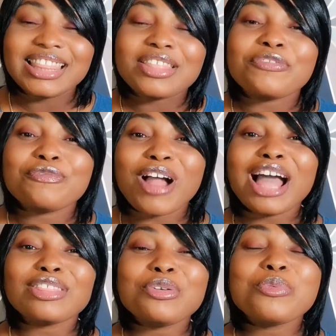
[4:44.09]
The
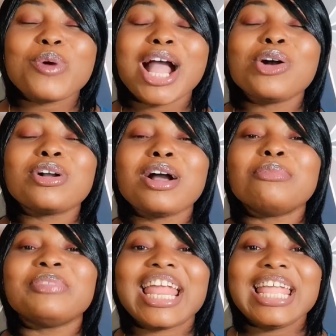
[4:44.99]
father
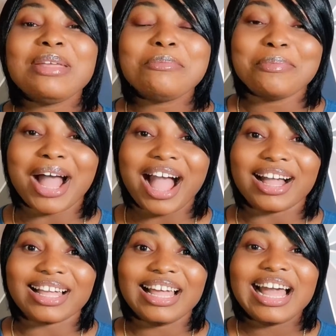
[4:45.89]
welcomed him
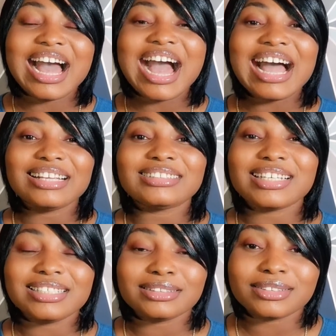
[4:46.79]
back as
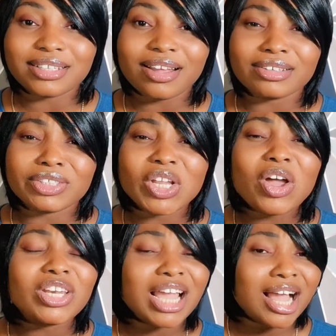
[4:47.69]
his son,
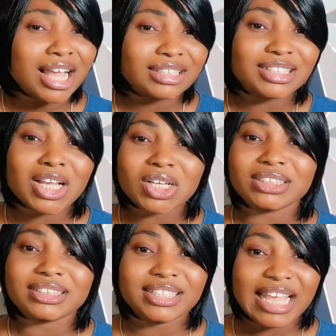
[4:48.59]
not as a
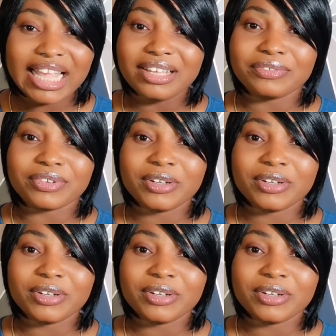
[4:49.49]
slave.